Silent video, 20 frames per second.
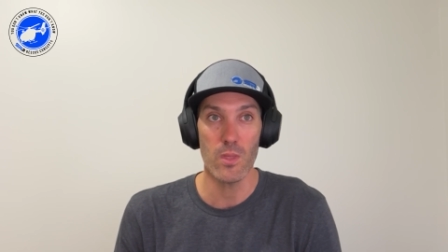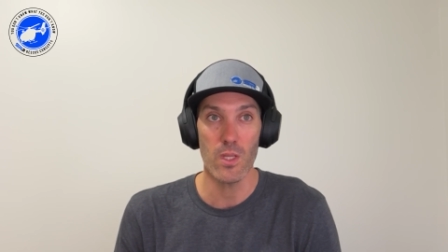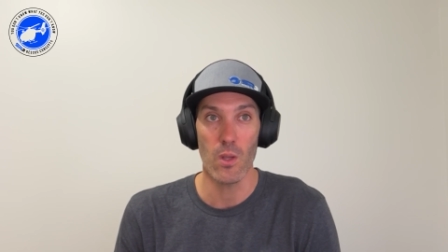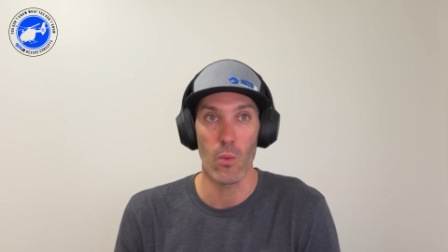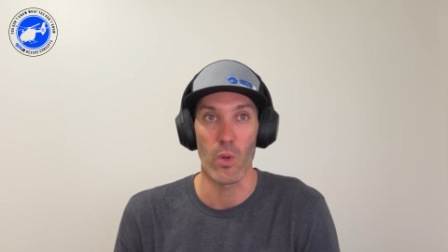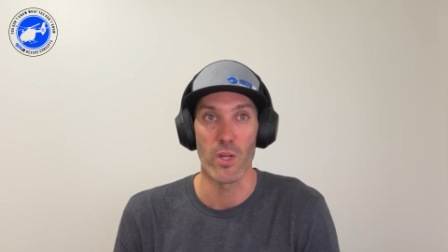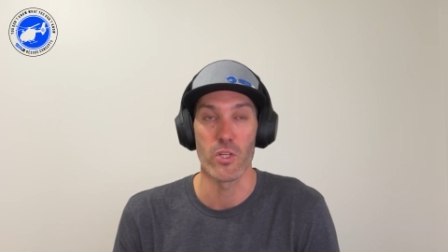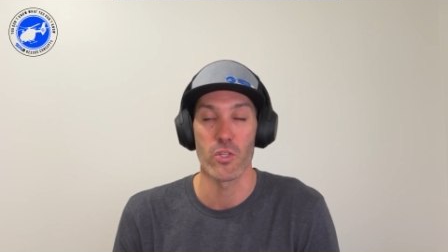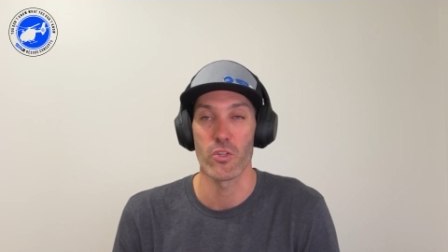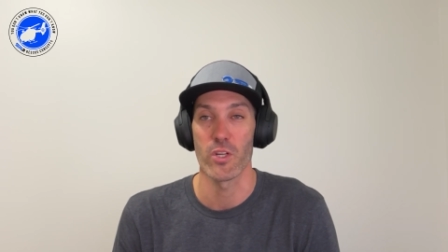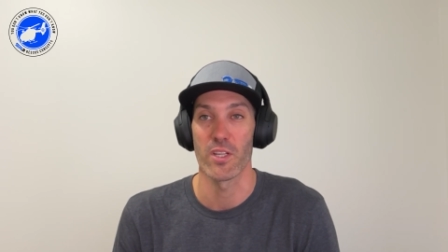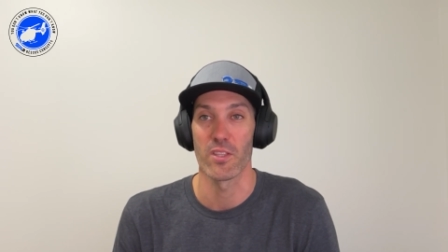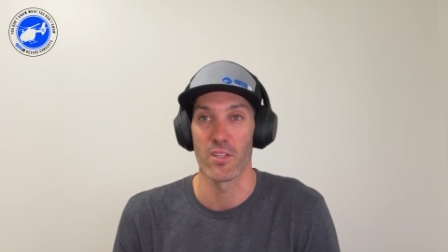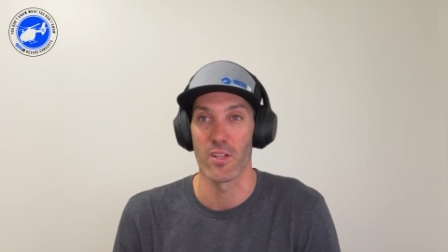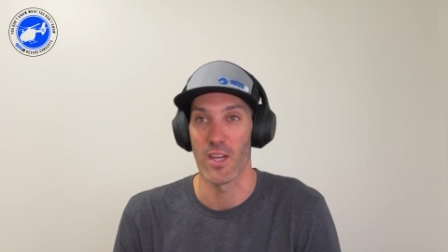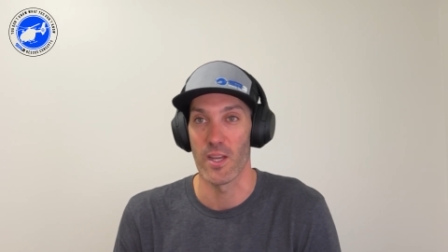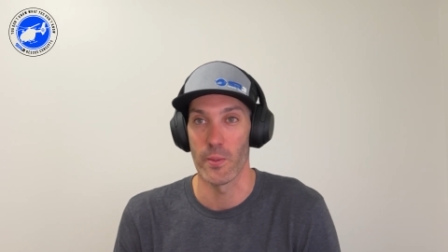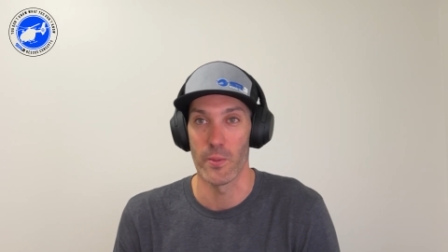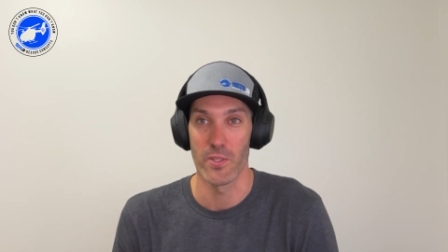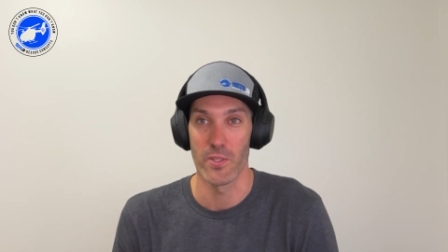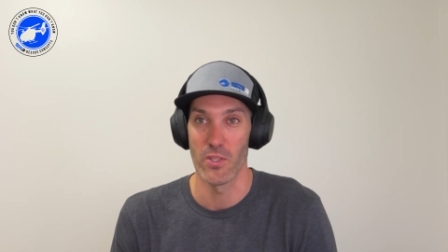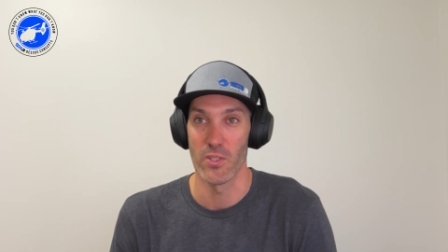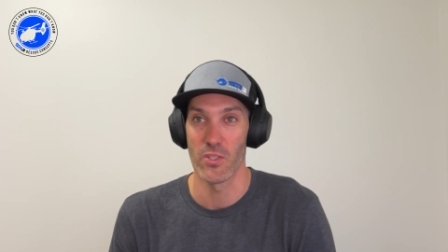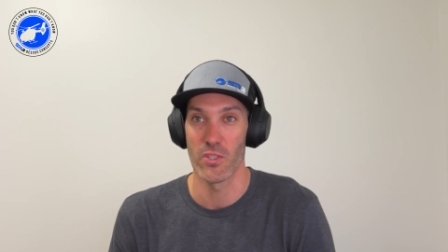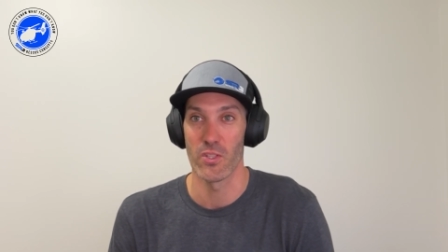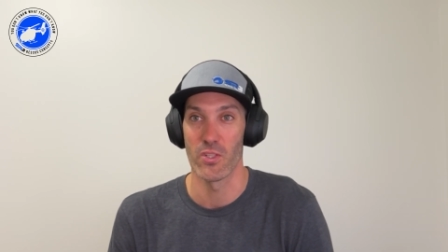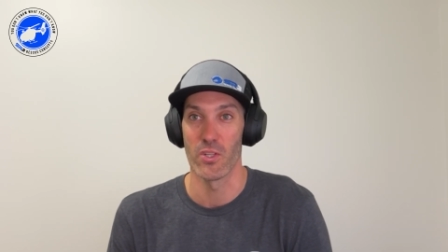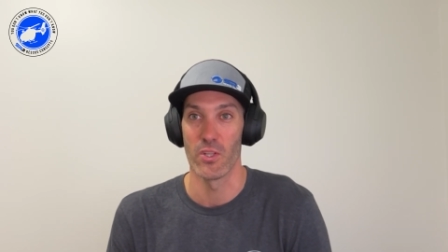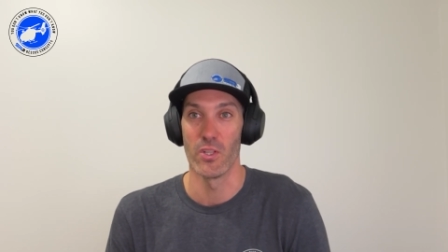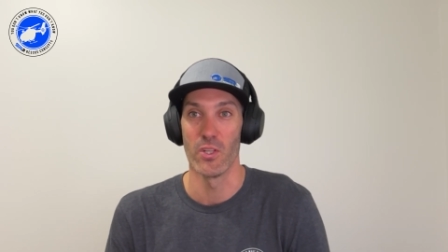One trick that I always used
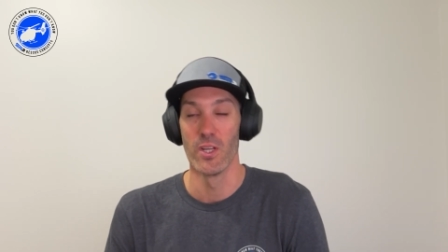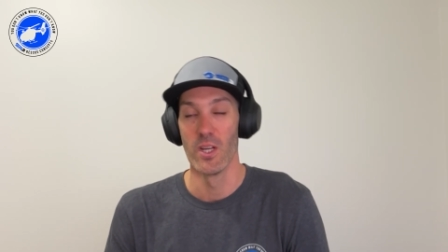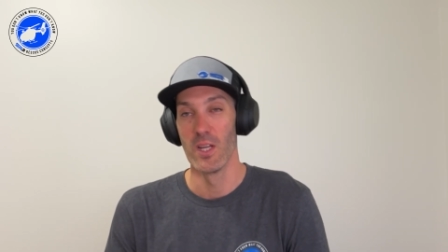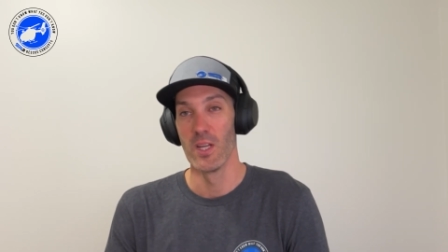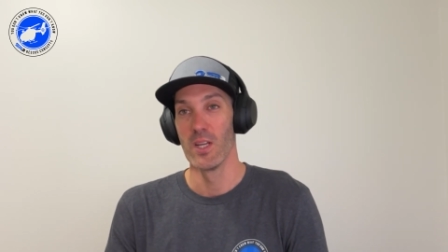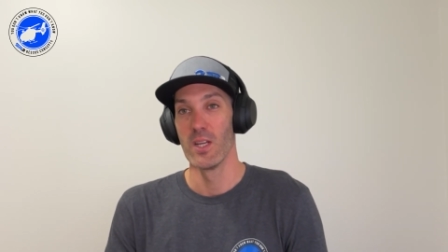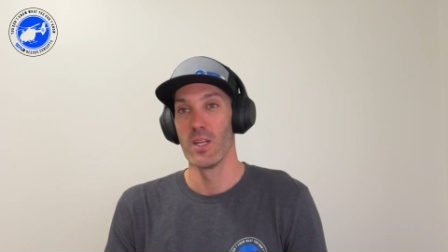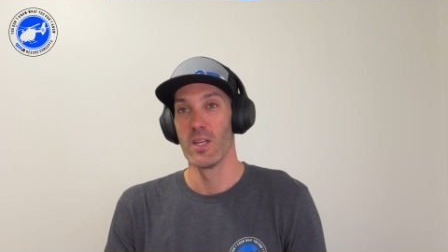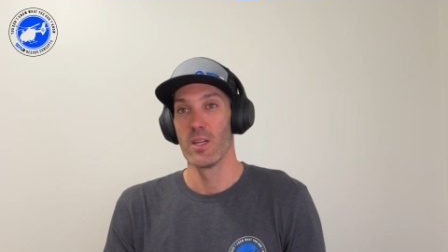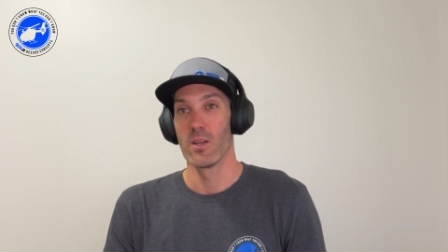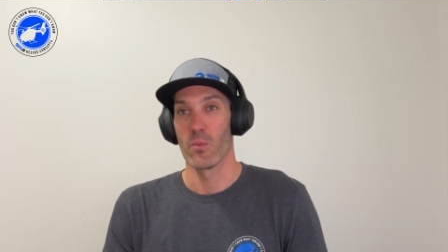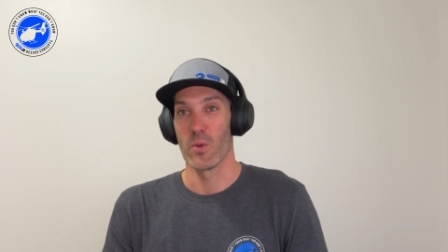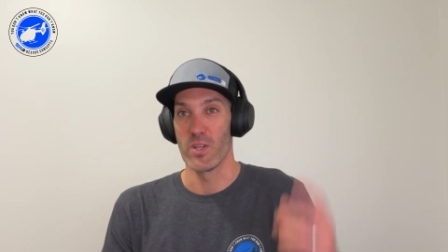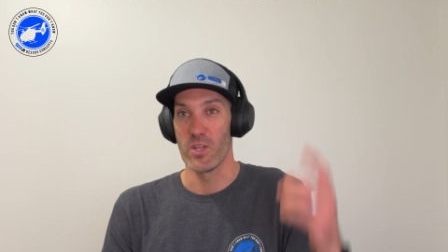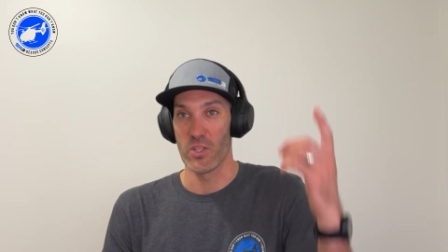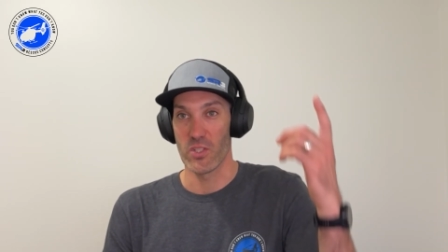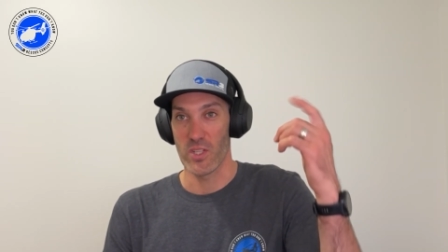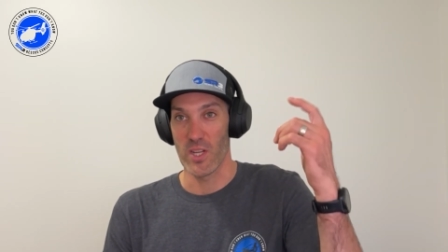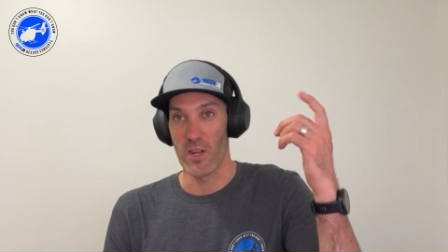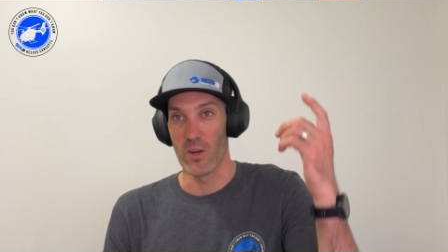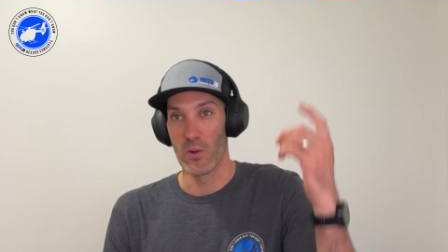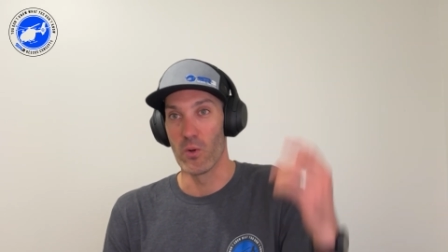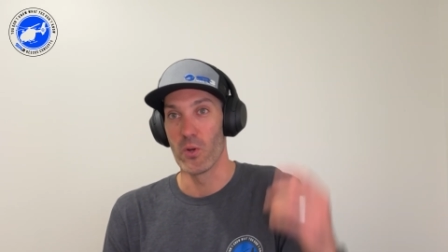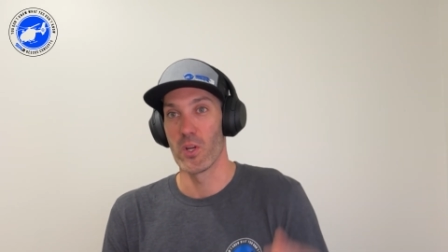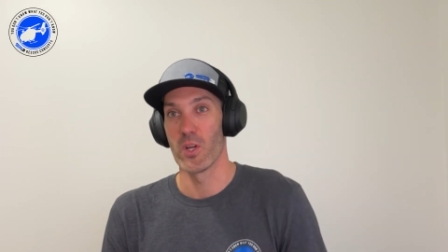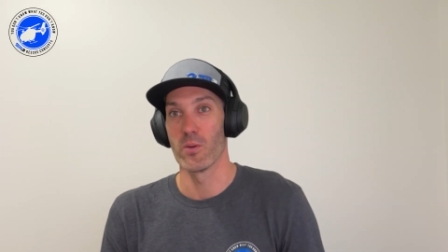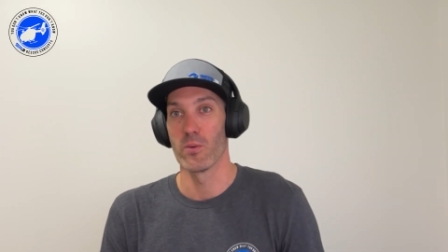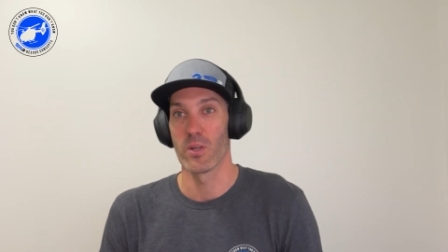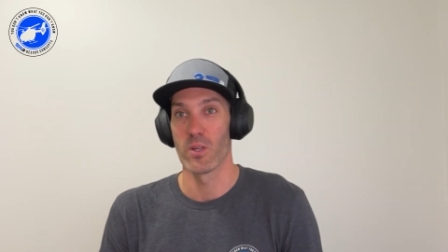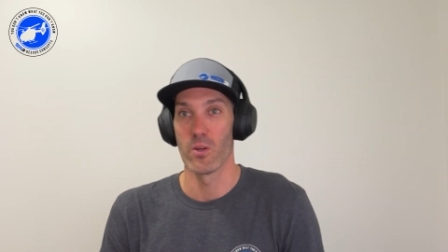to do when you start
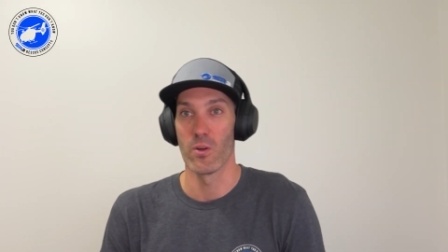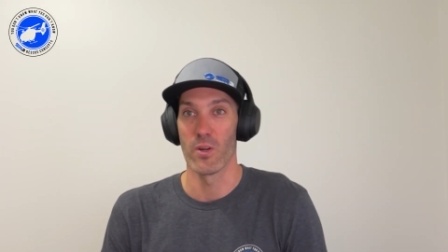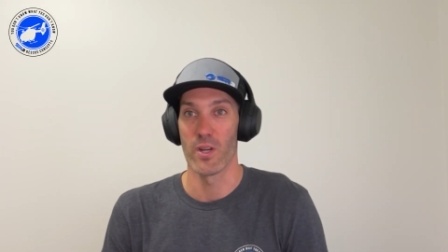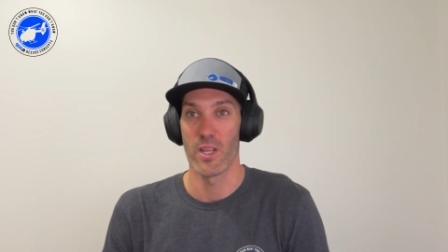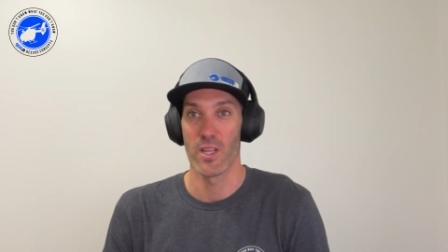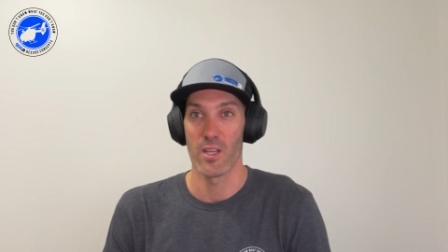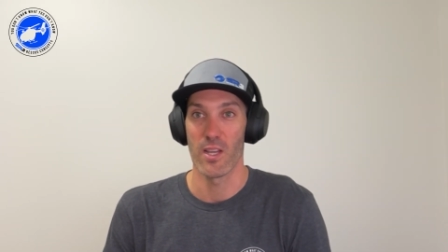audio recording,